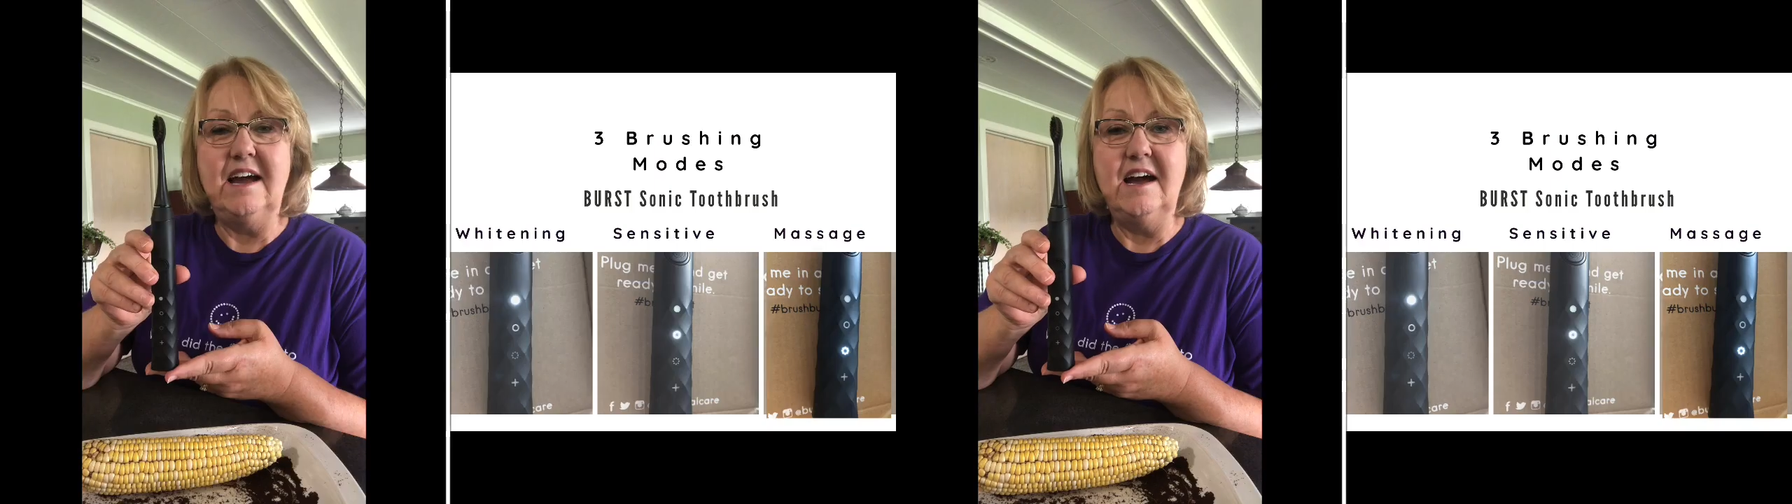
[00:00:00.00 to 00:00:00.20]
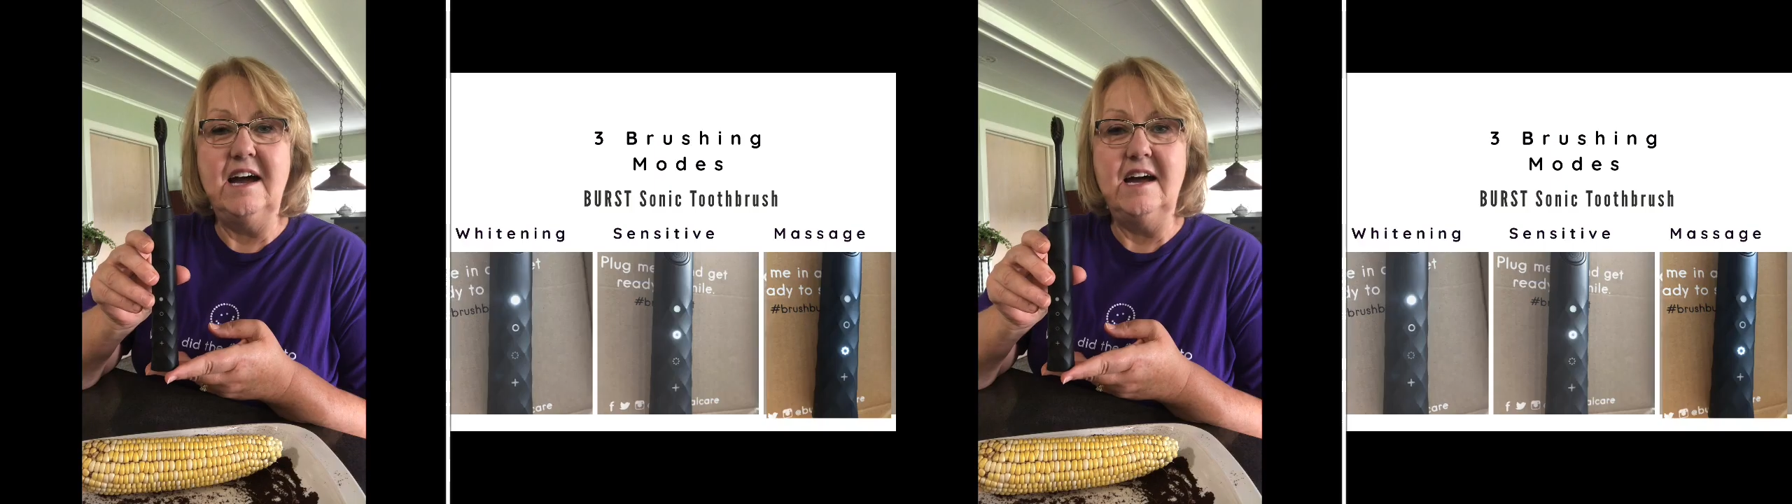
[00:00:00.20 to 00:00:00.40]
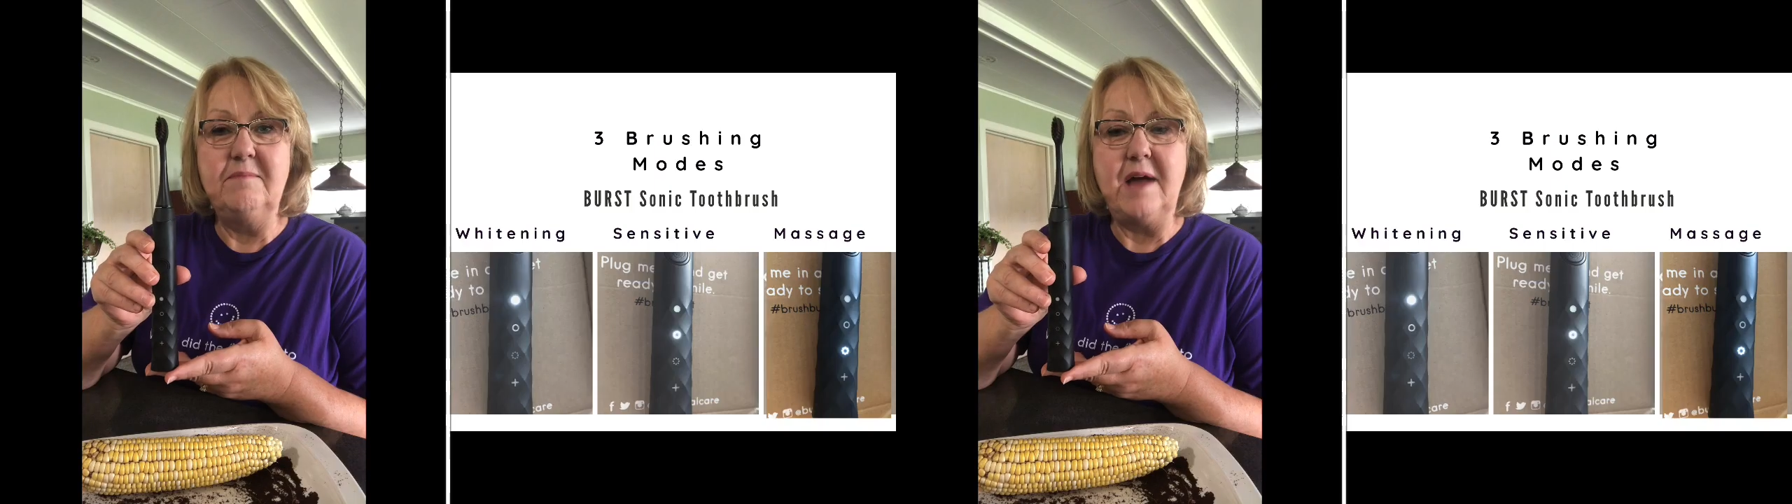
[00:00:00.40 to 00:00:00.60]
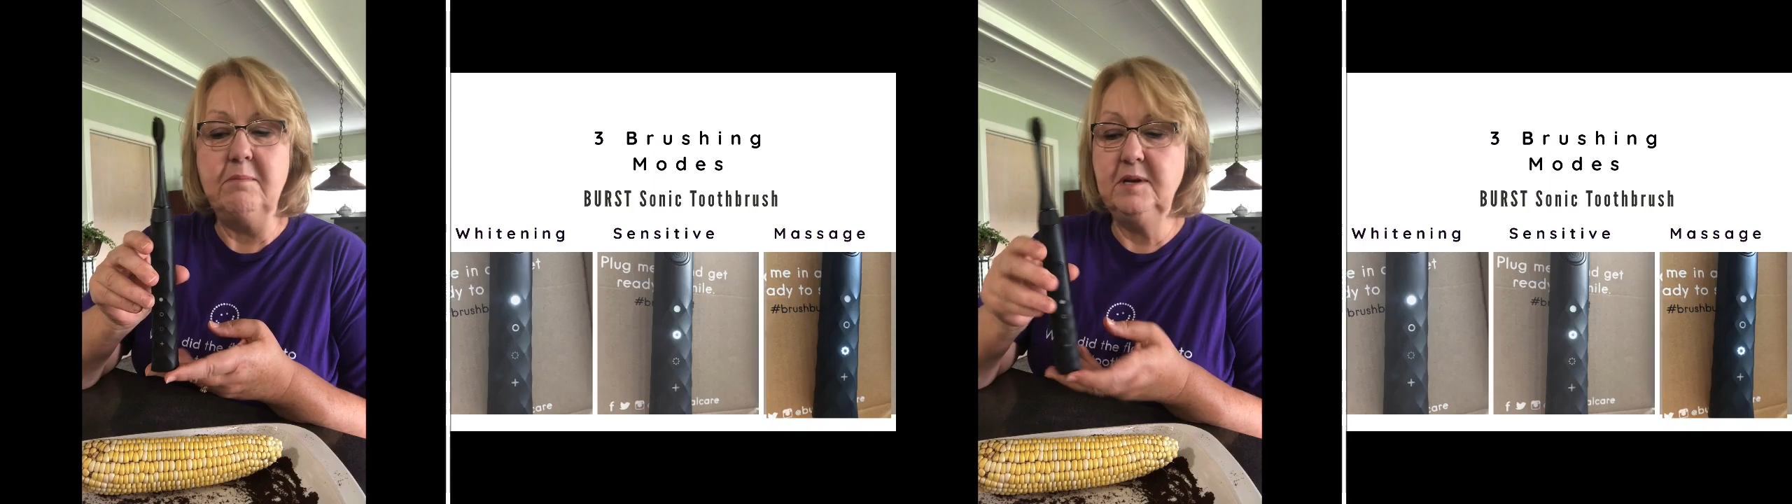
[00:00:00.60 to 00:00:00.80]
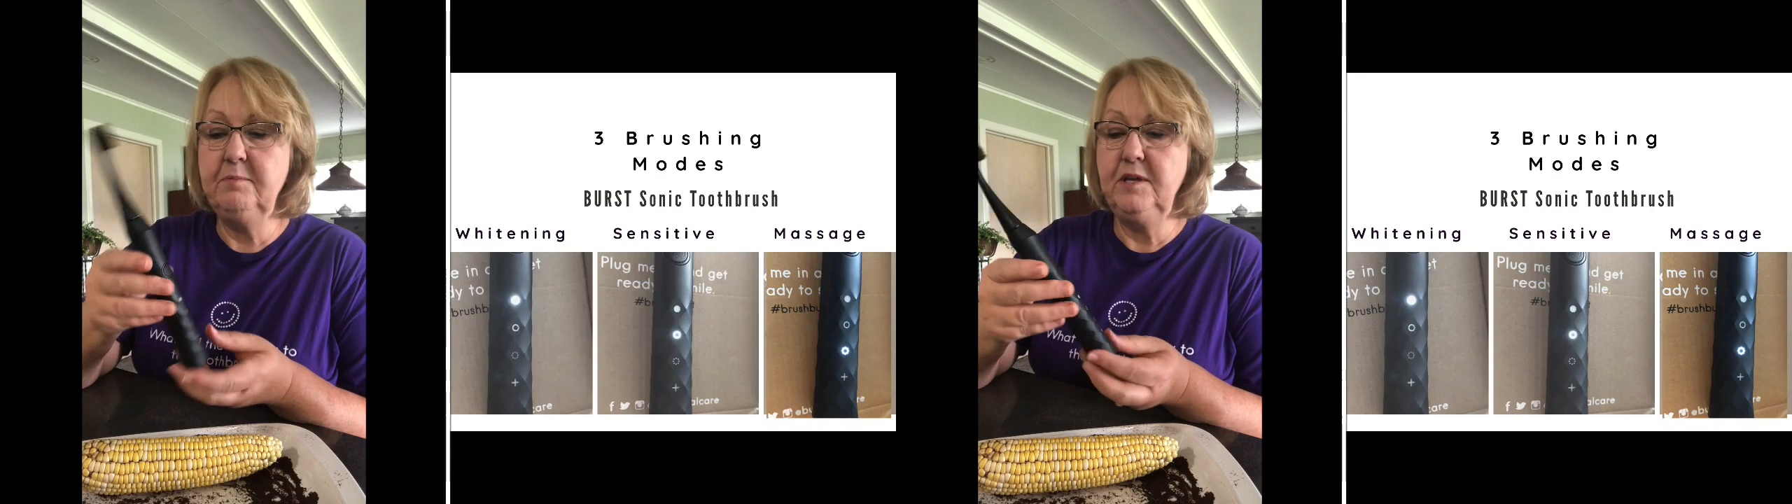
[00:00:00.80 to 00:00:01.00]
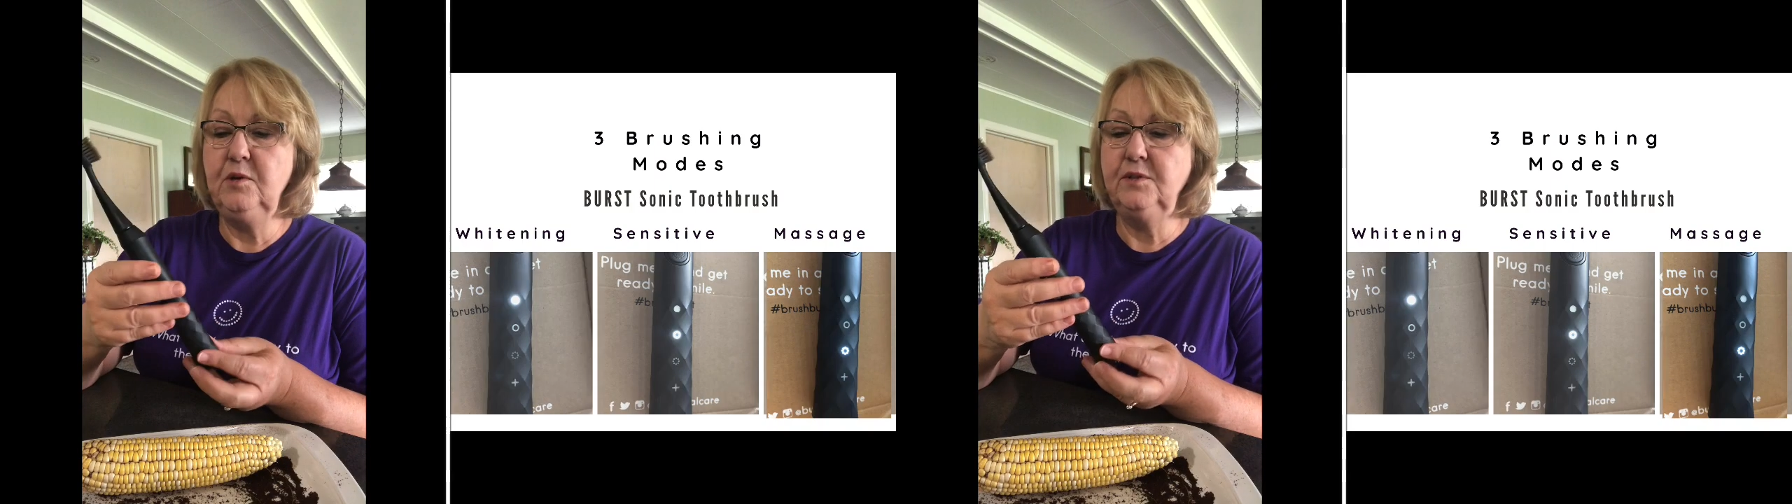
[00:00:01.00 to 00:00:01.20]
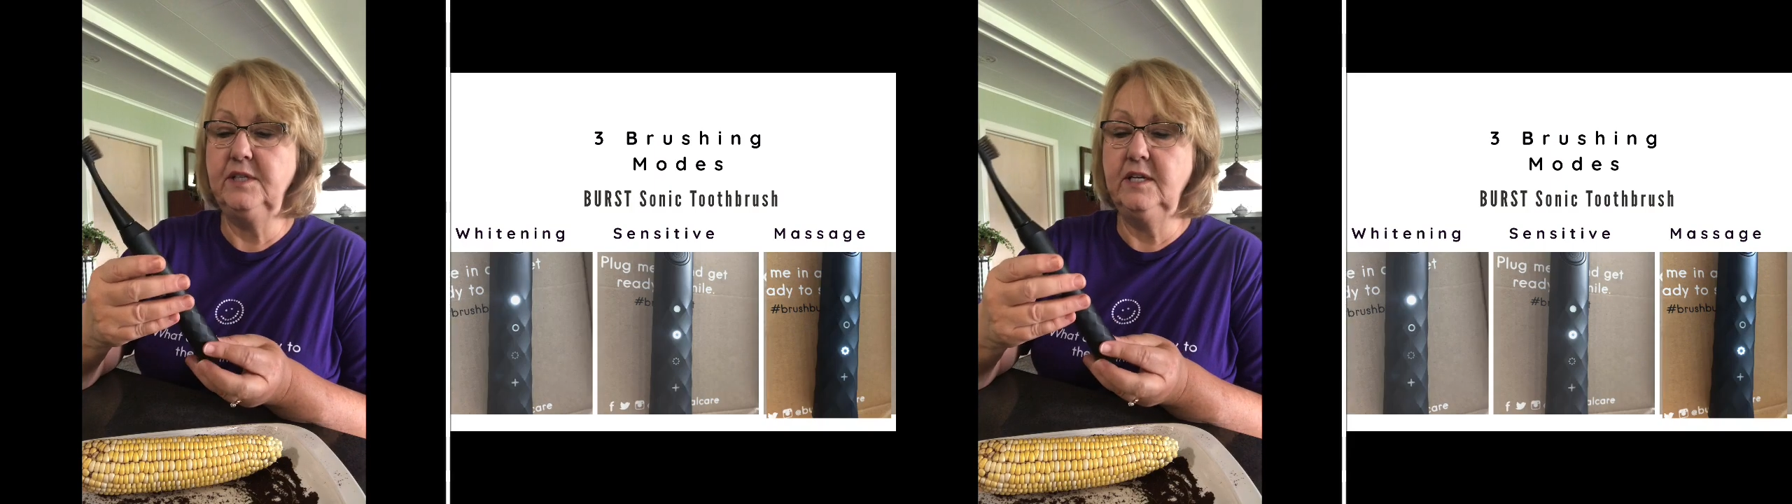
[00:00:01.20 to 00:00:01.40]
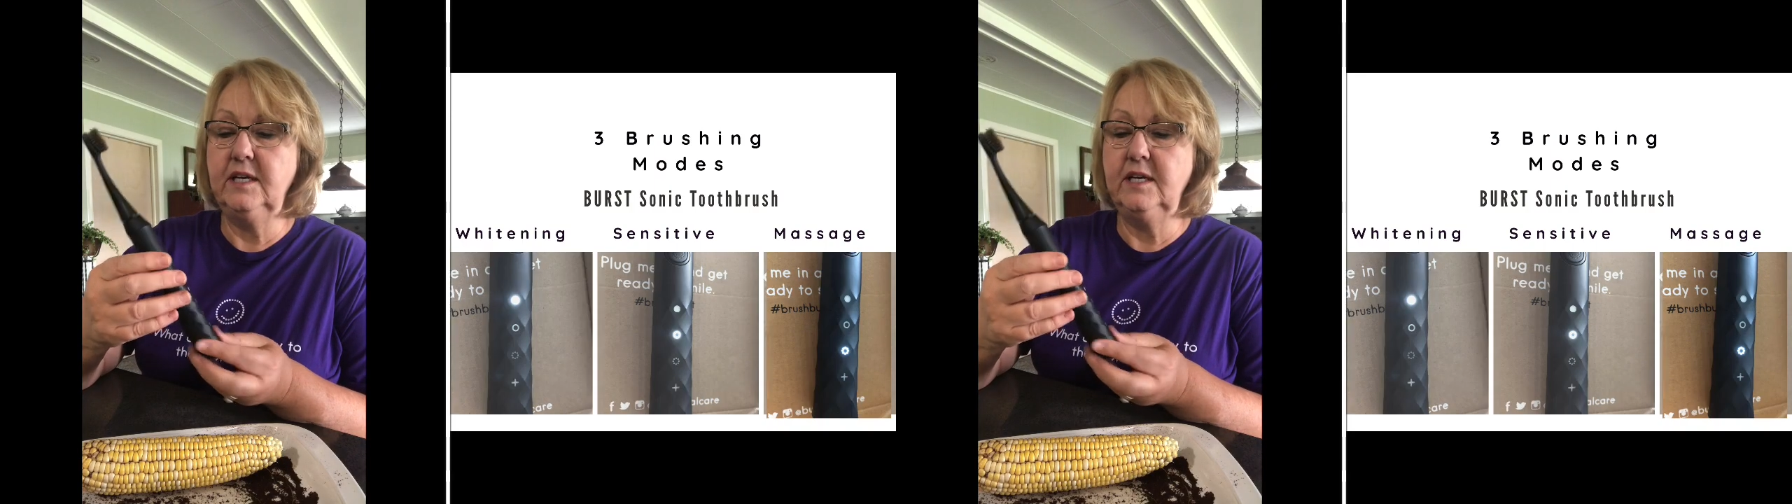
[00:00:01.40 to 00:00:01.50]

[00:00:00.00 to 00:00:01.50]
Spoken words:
I'm going to be using